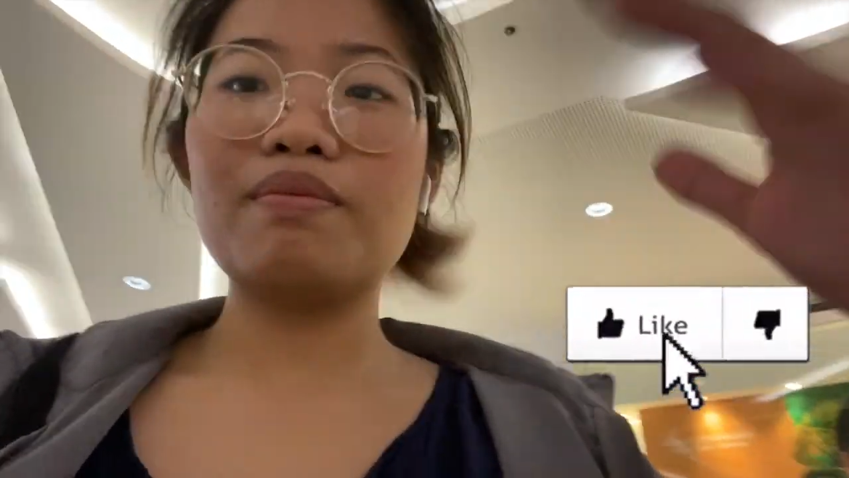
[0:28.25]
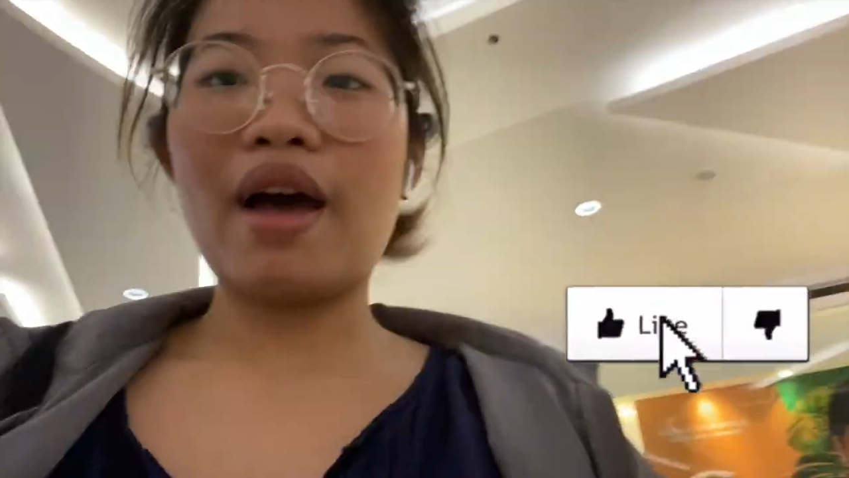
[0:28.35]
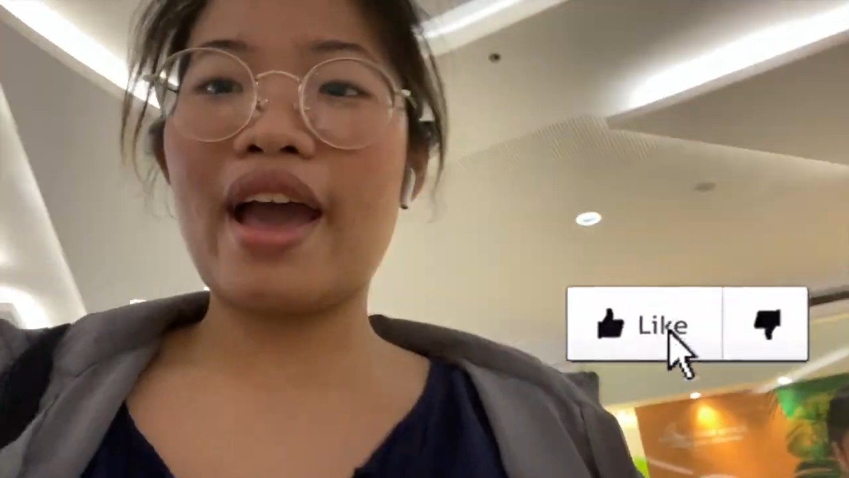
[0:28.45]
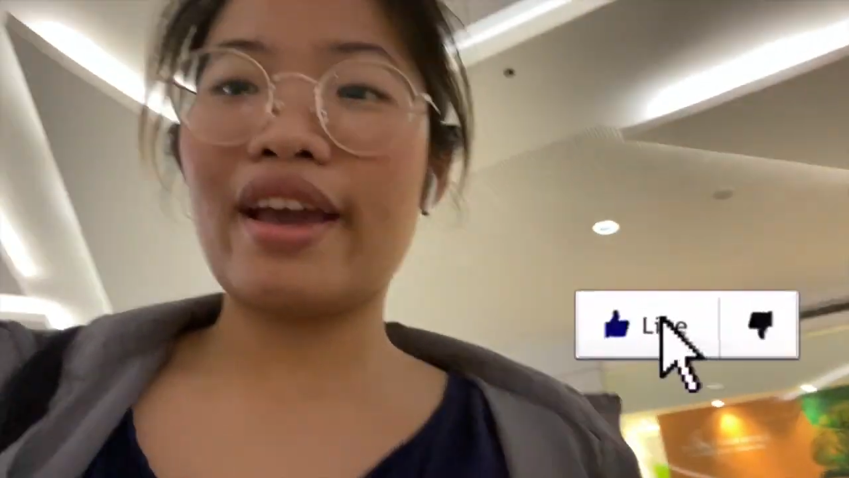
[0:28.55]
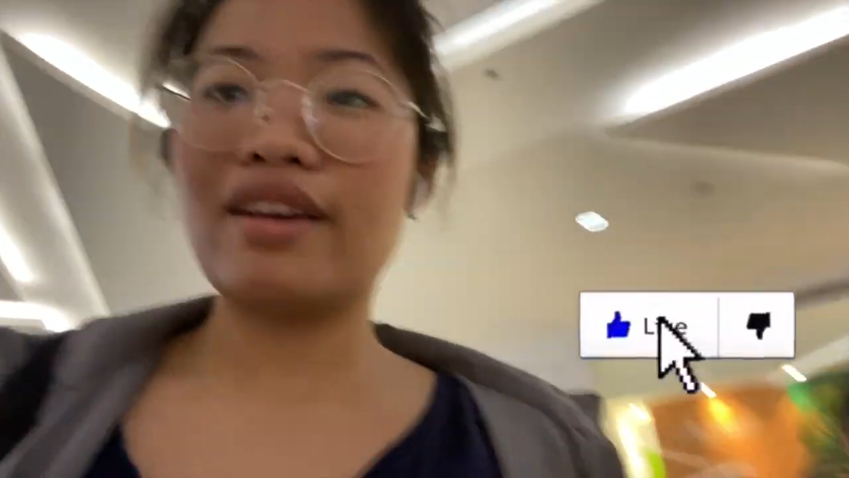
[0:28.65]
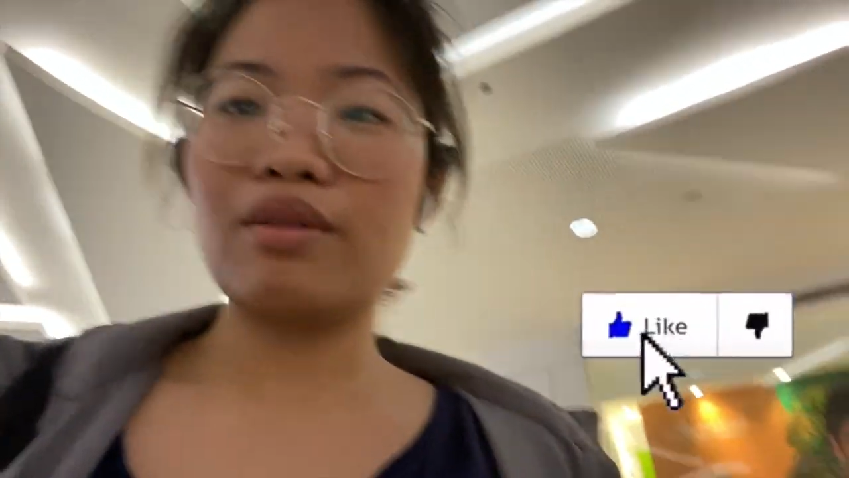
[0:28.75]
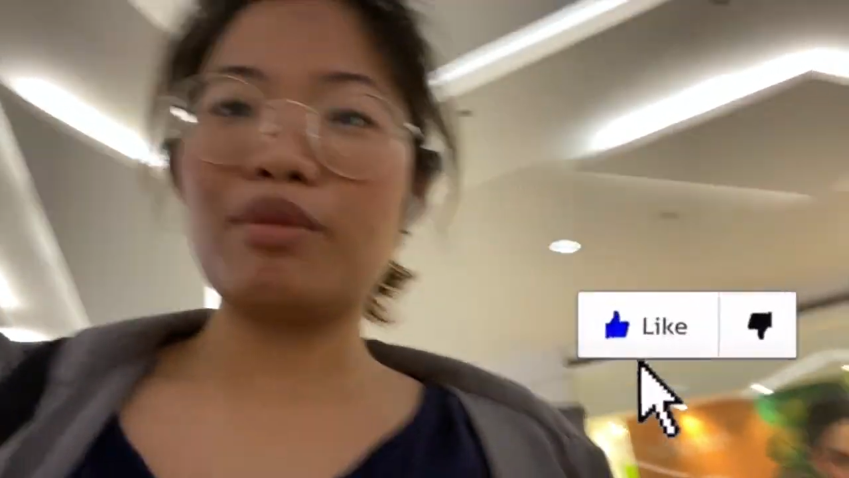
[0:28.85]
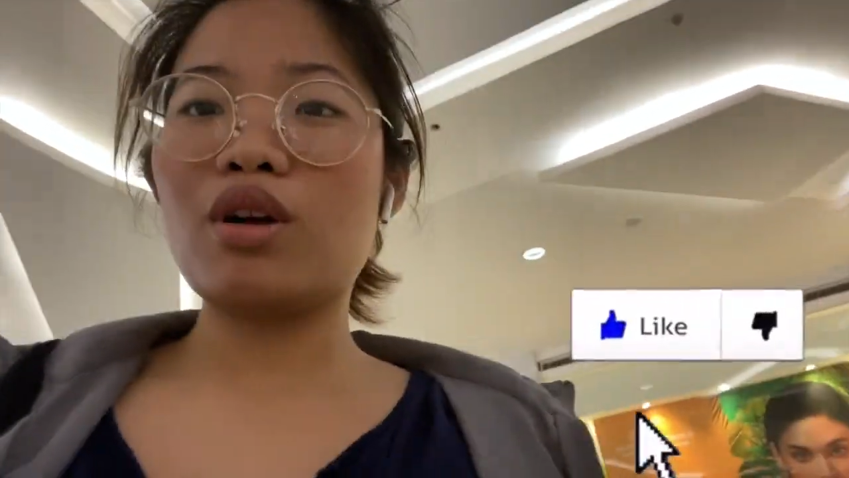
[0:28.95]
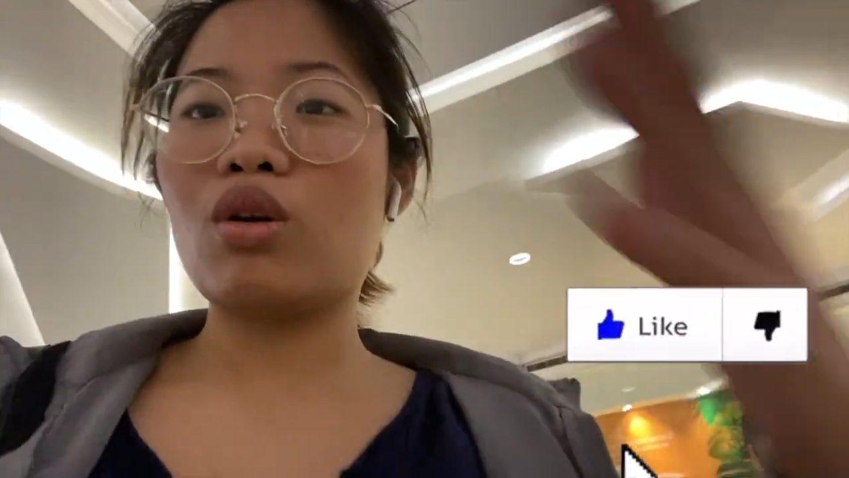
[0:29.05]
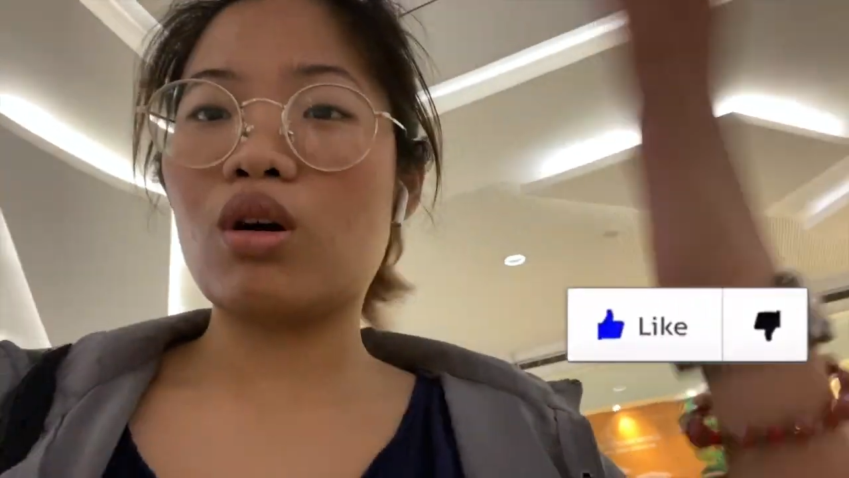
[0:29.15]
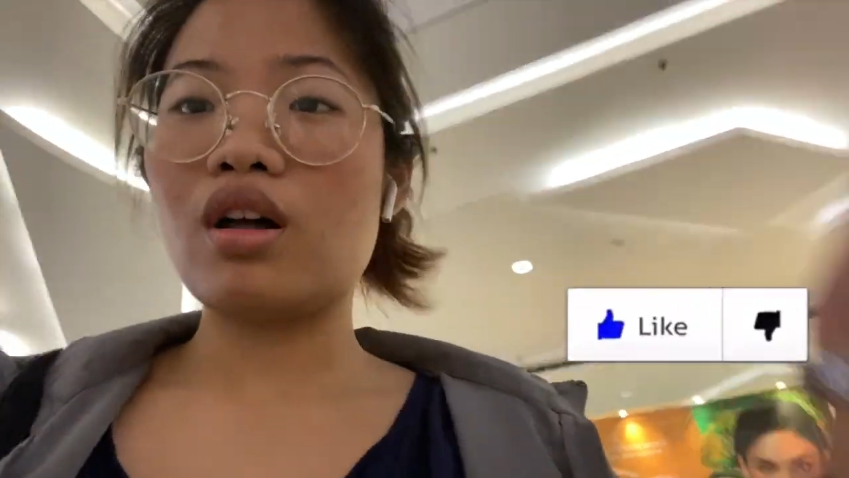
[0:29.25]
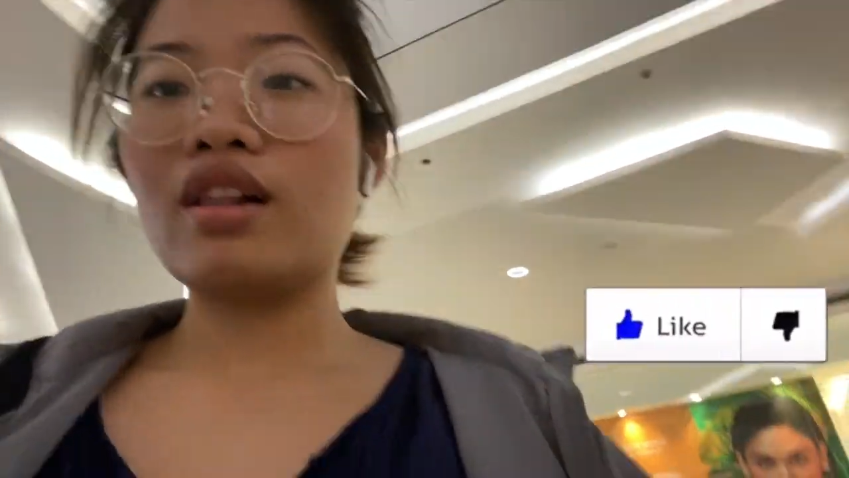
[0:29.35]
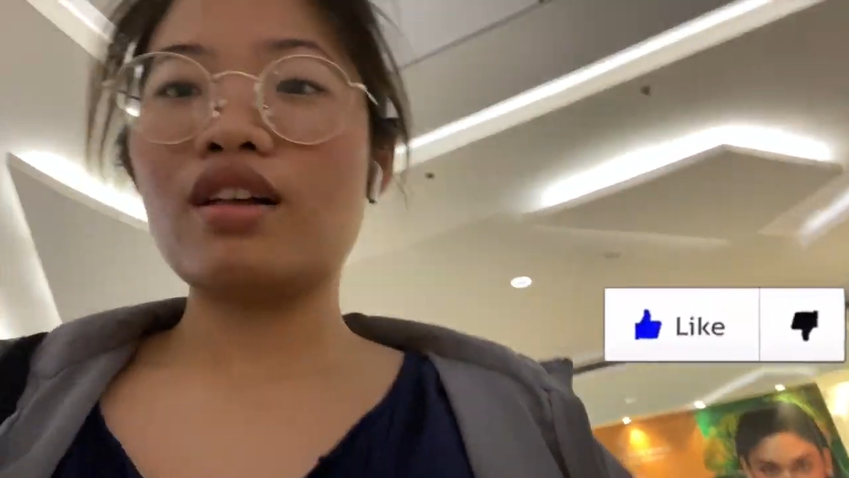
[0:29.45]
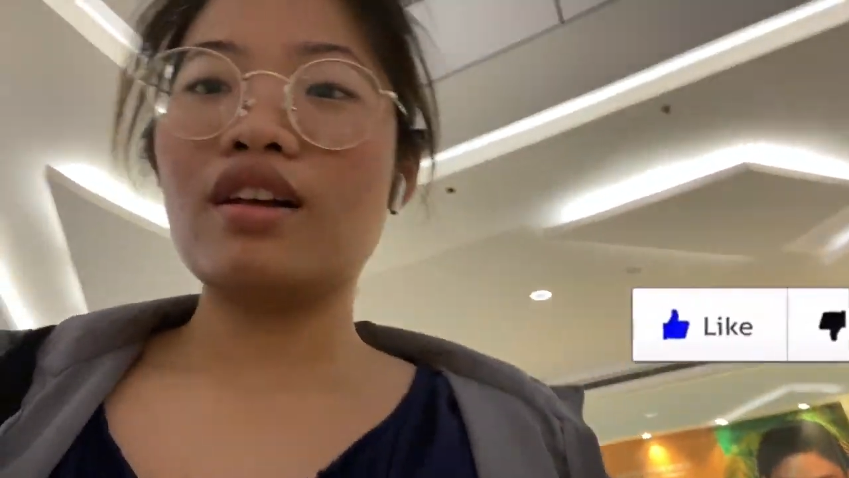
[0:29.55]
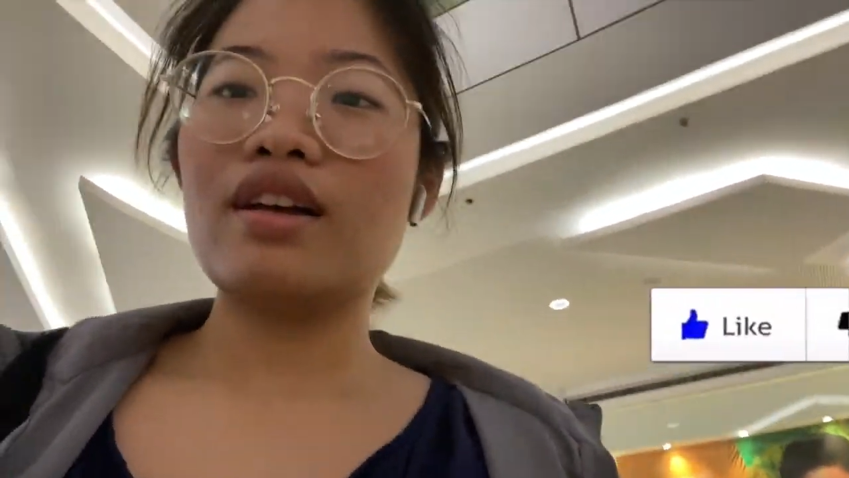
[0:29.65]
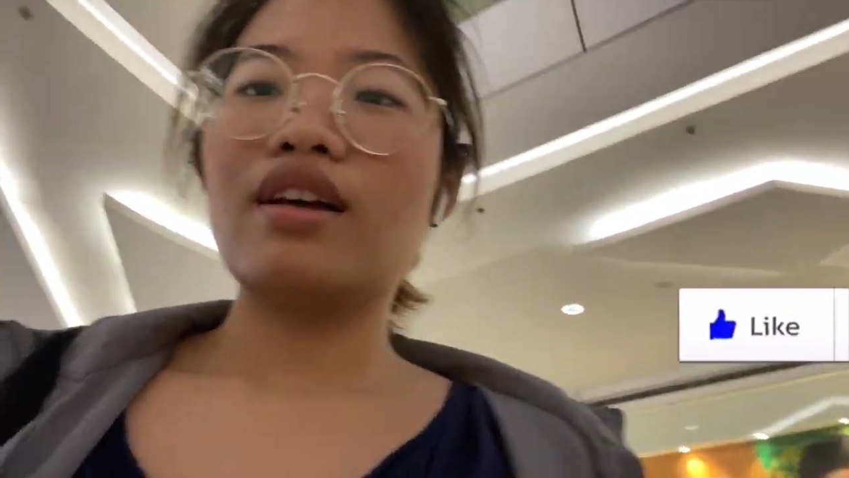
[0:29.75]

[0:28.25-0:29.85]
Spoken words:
buy maghol.